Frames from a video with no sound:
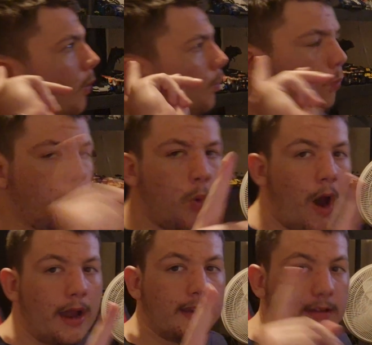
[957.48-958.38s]

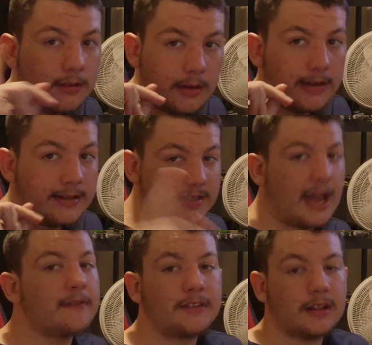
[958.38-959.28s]
one
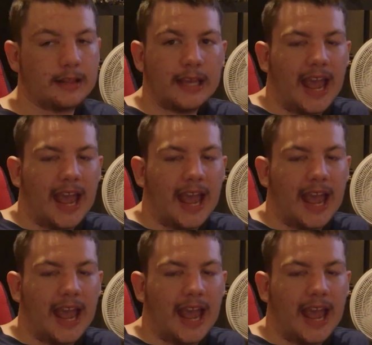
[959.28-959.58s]
definitely